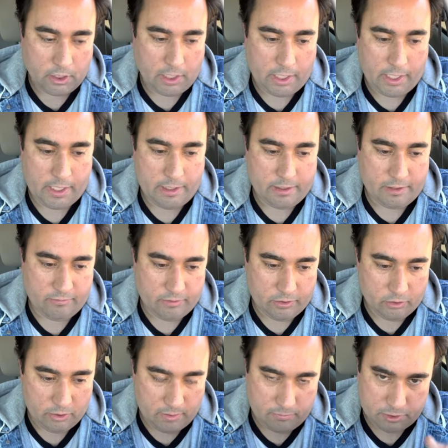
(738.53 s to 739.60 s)
And even
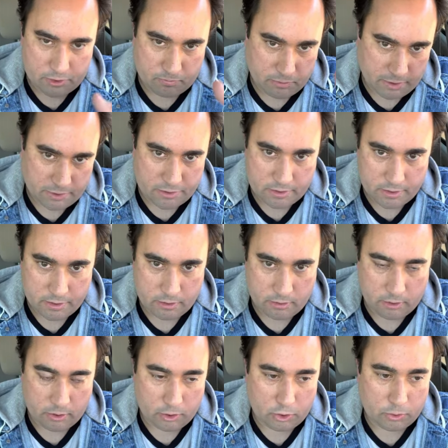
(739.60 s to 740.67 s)
though I misplaced it,
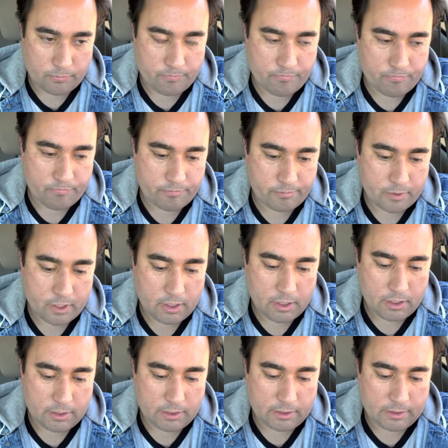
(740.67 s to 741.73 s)

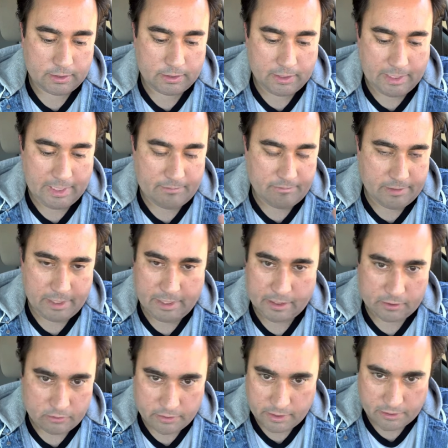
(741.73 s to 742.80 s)
I'm not
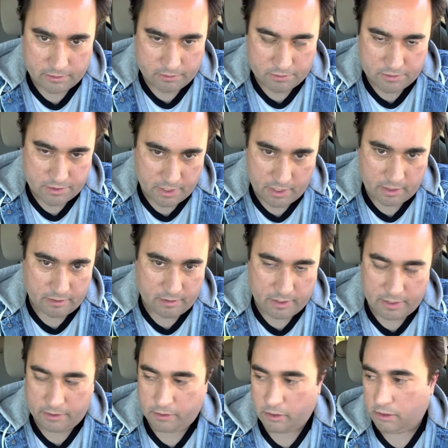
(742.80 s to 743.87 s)
going to say
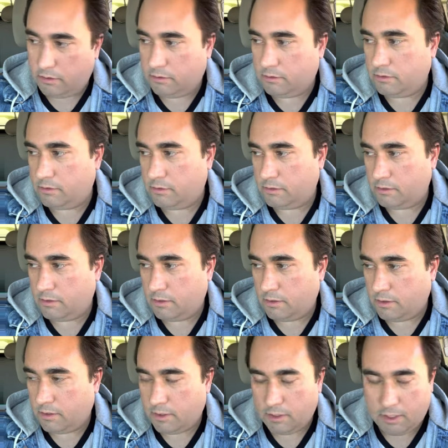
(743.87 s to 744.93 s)
that
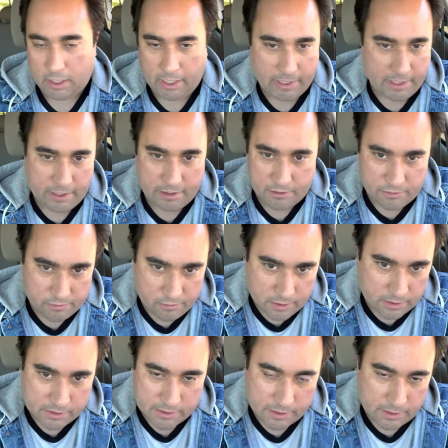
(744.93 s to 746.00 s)
I didn't do
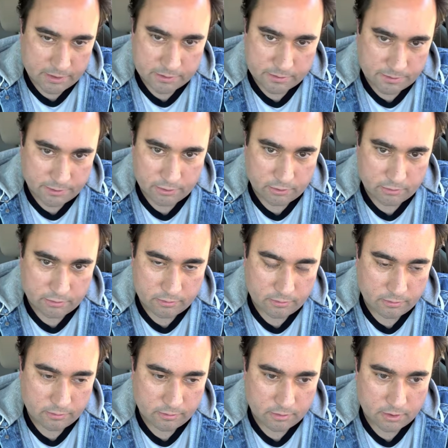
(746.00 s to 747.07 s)
these things, you know?
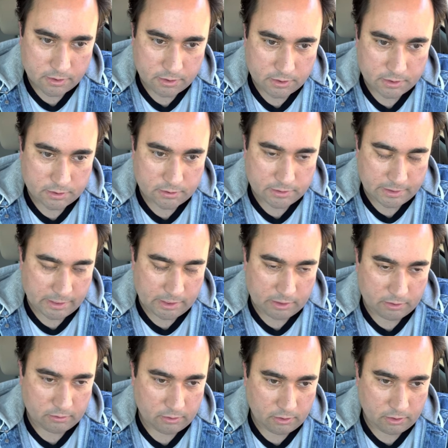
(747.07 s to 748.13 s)
Now,